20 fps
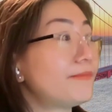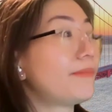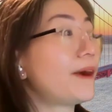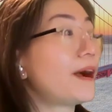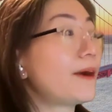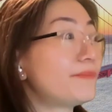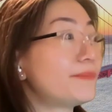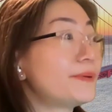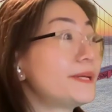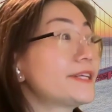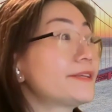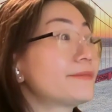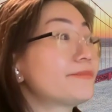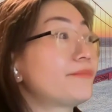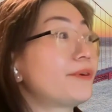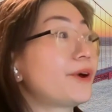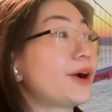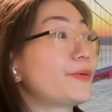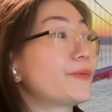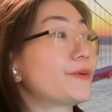
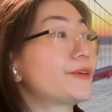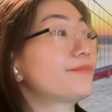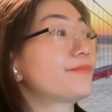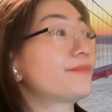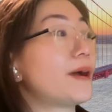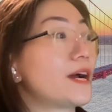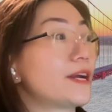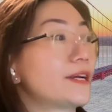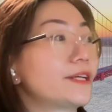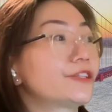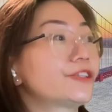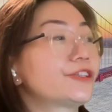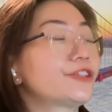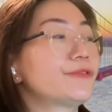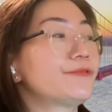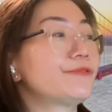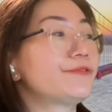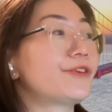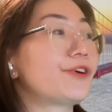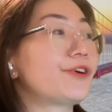public-private
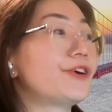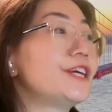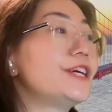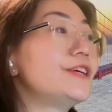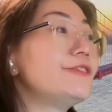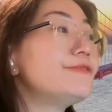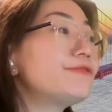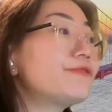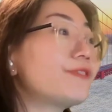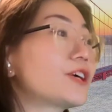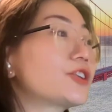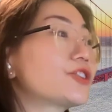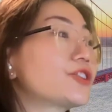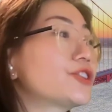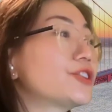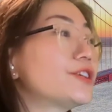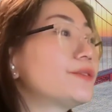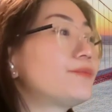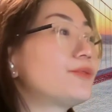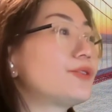partnership for
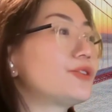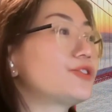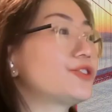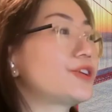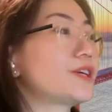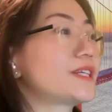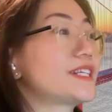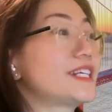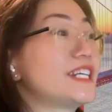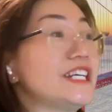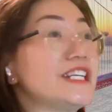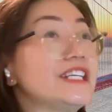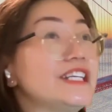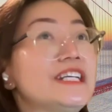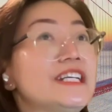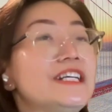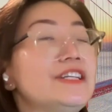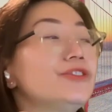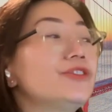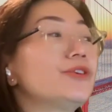infrastructure projects in
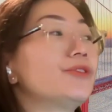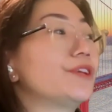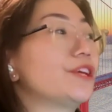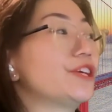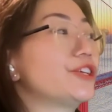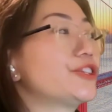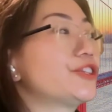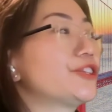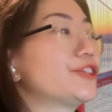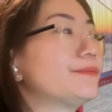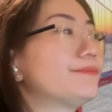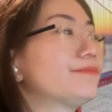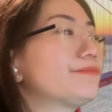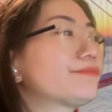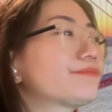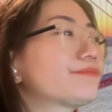Indonesia.